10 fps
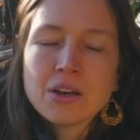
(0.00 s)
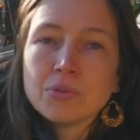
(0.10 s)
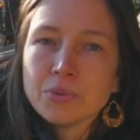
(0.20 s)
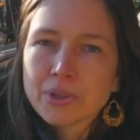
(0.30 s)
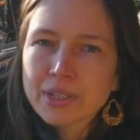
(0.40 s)

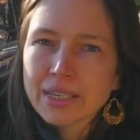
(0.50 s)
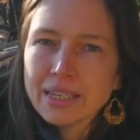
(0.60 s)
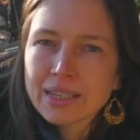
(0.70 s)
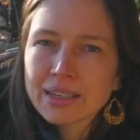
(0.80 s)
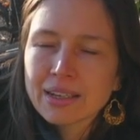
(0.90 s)

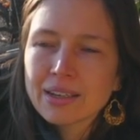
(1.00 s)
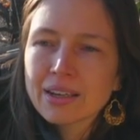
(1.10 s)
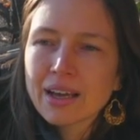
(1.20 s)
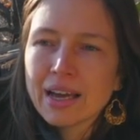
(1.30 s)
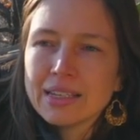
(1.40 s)
working
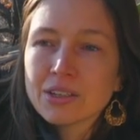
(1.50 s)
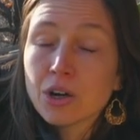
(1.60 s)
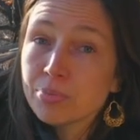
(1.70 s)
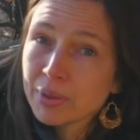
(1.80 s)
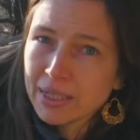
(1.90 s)
and
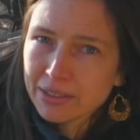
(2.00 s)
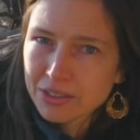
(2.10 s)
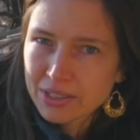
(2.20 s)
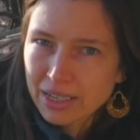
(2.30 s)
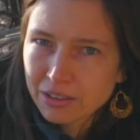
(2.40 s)
opening
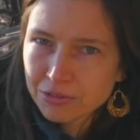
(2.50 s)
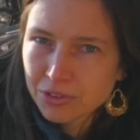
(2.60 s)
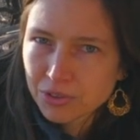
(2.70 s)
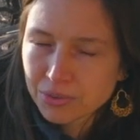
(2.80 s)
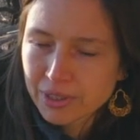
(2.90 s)
yourself
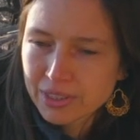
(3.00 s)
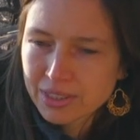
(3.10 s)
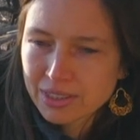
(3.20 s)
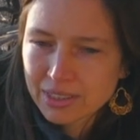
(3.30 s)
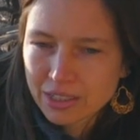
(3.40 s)
towards
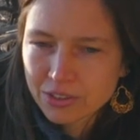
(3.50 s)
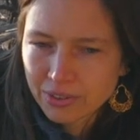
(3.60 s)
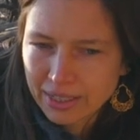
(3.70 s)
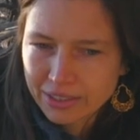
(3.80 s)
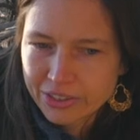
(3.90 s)
sexual
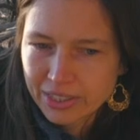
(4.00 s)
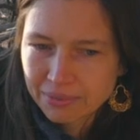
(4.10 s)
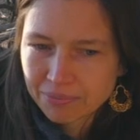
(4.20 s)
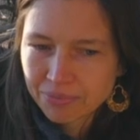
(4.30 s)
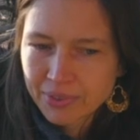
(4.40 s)
energy.
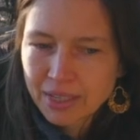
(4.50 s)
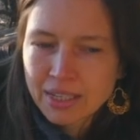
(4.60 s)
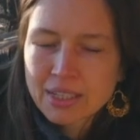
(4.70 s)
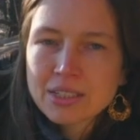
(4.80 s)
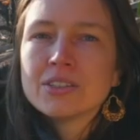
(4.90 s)

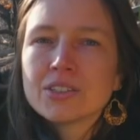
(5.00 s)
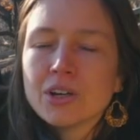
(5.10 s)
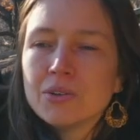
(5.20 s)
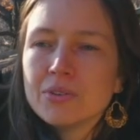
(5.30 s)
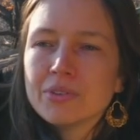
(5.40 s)

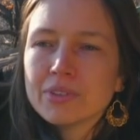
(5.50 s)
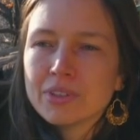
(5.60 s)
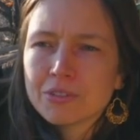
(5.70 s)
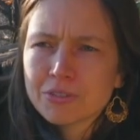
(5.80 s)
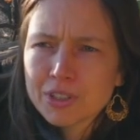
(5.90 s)
So
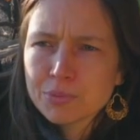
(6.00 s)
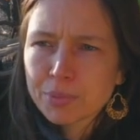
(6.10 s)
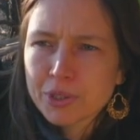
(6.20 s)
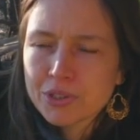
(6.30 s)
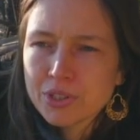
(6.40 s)
the first
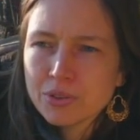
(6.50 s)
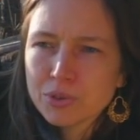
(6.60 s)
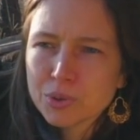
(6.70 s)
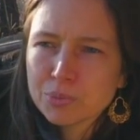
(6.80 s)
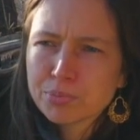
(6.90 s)
person
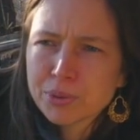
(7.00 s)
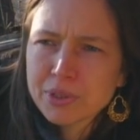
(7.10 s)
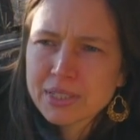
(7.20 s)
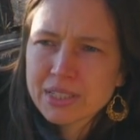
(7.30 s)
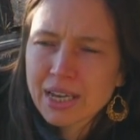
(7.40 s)
who put
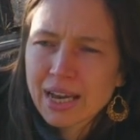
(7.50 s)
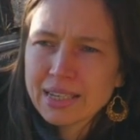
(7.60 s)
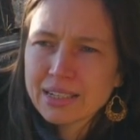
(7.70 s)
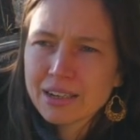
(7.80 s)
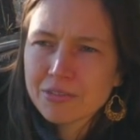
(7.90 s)
this
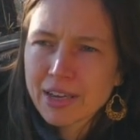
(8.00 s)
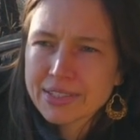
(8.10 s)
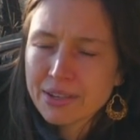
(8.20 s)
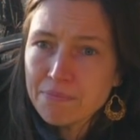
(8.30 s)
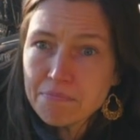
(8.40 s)
kind of
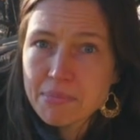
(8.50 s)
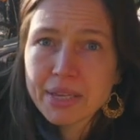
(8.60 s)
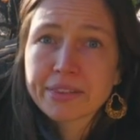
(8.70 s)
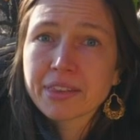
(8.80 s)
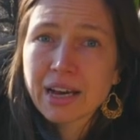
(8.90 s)
as a
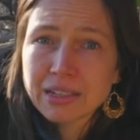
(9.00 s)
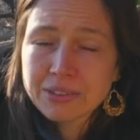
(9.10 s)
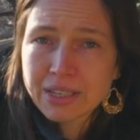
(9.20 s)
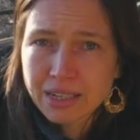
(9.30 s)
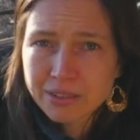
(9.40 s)
myth
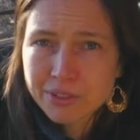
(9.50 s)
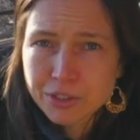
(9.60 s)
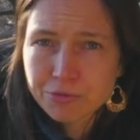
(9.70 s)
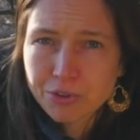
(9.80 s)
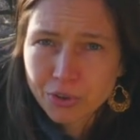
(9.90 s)
out there
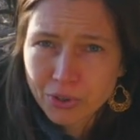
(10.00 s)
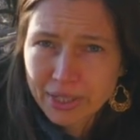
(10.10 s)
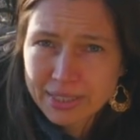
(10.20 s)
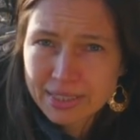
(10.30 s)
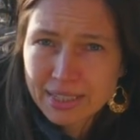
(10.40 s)
was
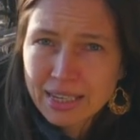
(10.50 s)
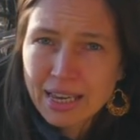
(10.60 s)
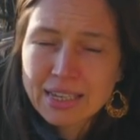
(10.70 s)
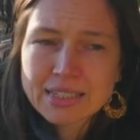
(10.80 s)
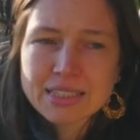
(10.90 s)
Freud,
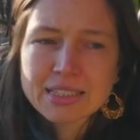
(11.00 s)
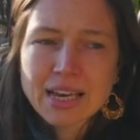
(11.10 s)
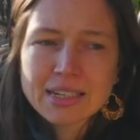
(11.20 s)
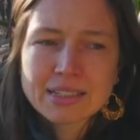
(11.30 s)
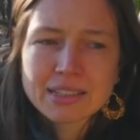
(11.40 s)
and he
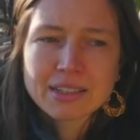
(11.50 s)
said